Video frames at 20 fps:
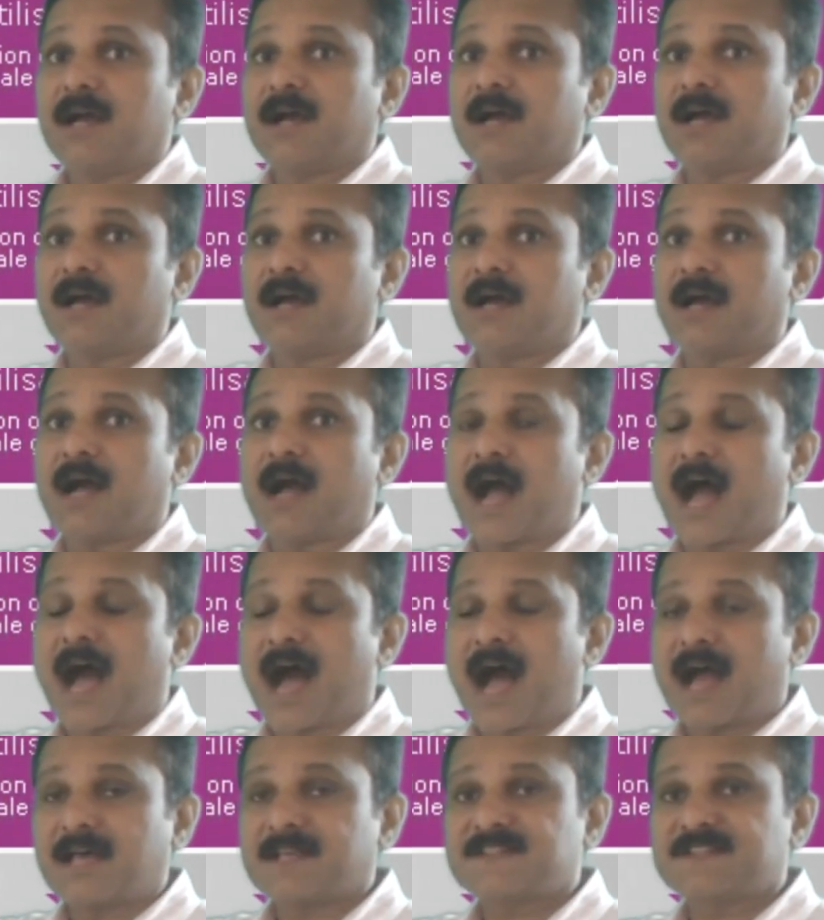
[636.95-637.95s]
uh,
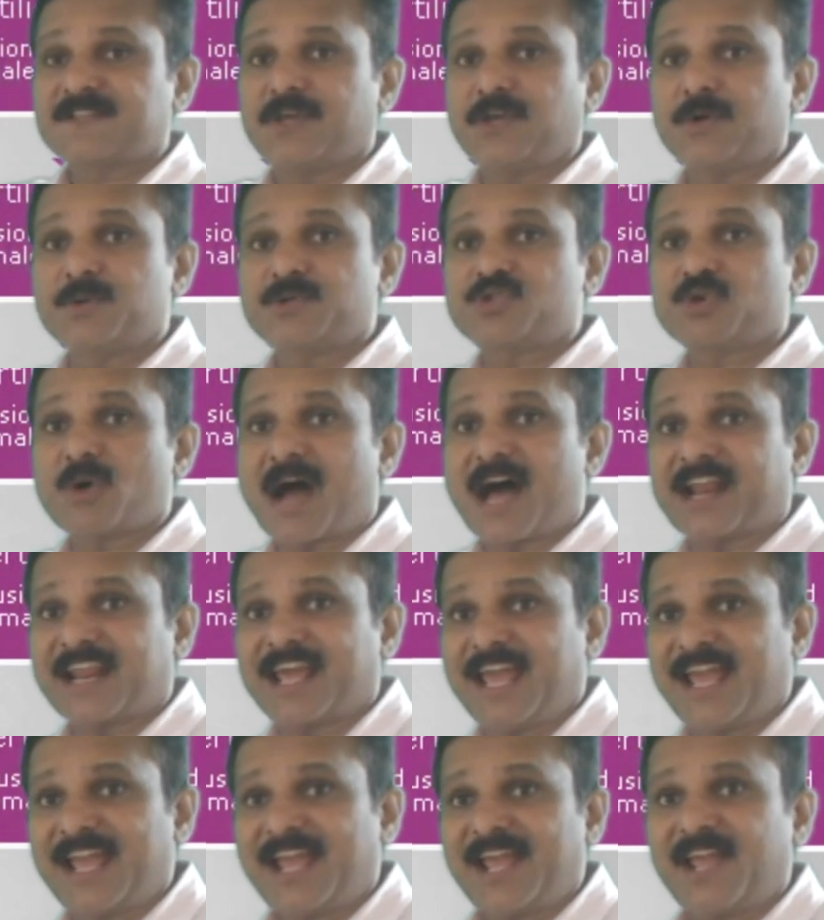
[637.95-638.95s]
ask you to
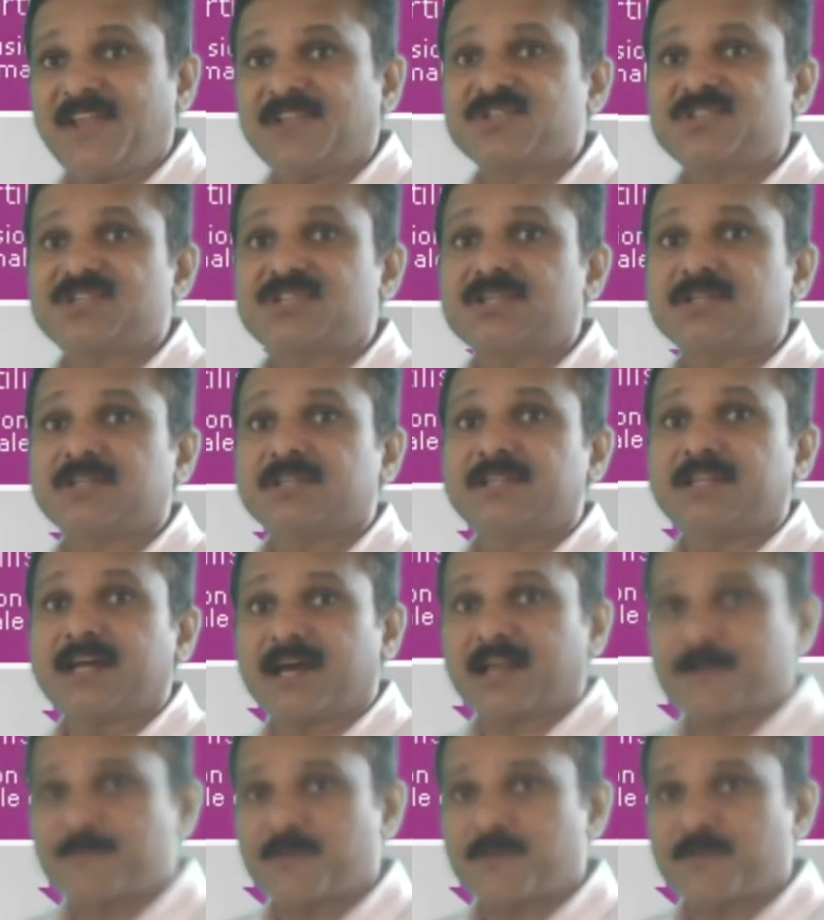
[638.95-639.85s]
arrange the